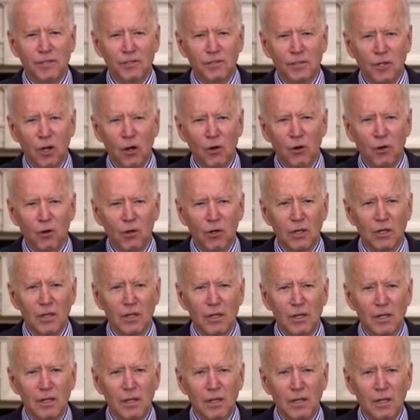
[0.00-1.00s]
total
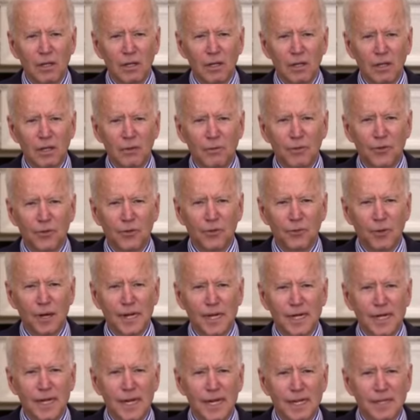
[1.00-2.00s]
with three
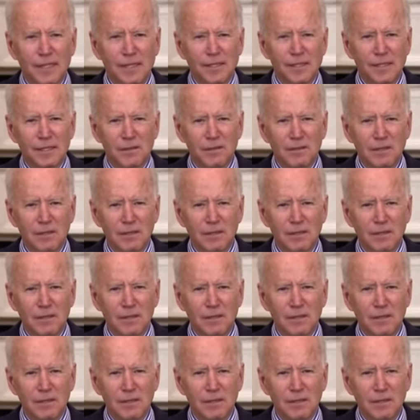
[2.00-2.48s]
kids,